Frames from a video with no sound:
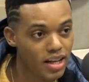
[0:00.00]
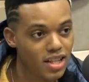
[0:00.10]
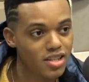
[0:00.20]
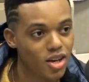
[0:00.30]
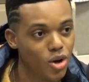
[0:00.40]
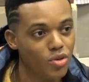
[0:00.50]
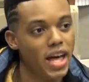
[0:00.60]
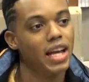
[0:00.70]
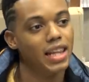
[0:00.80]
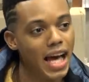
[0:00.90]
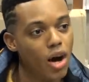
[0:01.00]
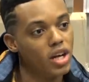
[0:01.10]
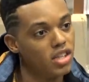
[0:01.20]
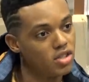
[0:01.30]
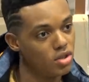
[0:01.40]
And so that allowed
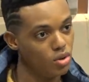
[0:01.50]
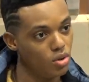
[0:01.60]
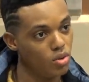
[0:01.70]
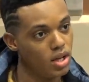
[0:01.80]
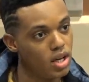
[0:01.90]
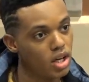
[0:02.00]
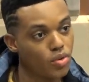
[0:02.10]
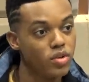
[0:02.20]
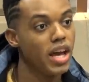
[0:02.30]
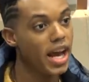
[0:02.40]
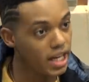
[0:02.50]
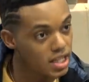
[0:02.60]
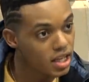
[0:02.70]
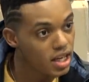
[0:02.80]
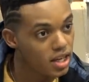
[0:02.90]
us to
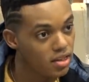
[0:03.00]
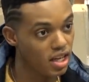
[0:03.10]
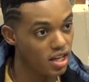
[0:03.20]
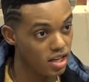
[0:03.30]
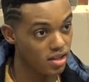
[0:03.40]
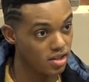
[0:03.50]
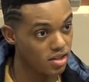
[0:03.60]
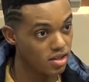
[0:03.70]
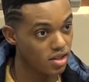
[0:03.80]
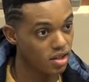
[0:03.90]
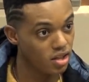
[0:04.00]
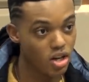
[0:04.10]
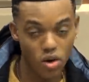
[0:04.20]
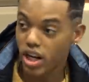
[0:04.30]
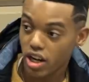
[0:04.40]
create these, you
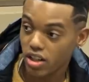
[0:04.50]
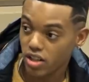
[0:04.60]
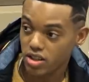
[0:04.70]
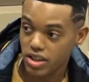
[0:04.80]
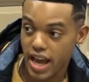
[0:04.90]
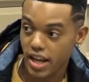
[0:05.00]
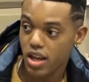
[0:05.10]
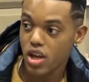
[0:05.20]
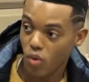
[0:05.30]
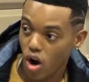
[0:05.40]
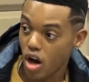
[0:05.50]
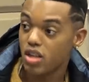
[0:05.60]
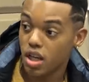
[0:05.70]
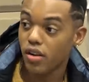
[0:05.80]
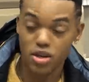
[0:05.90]
know, characters that
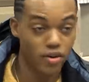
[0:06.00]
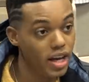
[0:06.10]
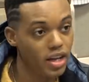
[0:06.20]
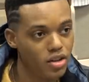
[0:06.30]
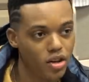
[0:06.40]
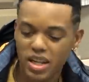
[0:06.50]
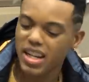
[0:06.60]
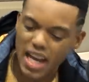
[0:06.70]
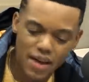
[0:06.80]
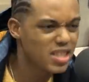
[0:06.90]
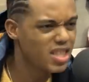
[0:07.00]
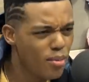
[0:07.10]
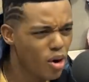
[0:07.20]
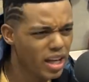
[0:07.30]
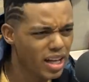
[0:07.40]
ourselves are in, you know what I mean? He didn't have his
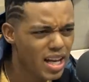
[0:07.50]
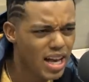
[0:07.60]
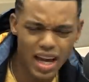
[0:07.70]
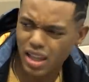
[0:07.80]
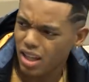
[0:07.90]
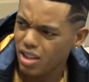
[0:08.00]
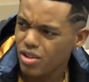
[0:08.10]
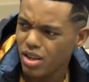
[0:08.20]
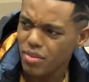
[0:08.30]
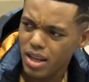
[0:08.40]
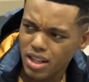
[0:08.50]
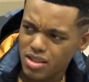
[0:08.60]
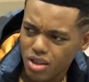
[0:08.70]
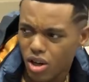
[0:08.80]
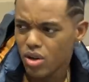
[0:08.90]
thumb on it, hella, you know what I mean? And
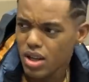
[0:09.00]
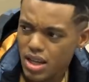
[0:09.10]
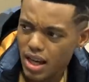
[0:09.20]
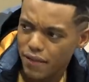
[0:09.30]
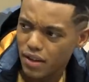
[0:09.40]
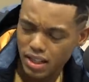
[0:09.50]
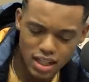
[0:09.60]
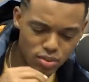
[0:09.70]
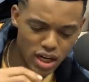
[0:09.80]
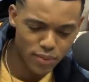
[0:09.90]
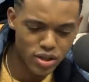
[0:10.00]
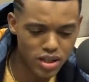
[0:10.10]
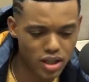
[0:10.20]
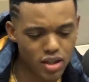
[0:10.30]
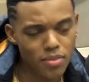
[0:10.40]
so I feel like that's what I
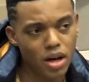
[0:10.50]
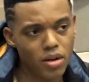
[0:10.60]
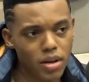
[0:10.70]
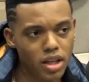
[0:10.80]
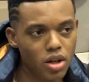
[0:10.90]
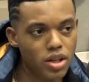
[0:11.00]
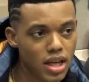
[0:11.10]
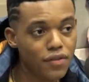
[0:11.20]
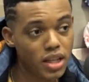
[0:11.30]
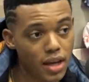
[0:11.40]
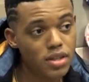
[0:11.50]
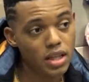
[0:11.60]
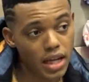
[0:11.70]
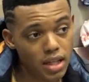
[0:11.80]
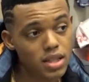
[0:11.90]
appreciated about him, but you know, he definitely gave us a
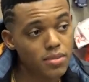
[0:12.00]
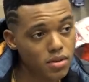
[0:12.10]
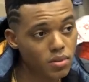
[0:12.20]
lot of tips.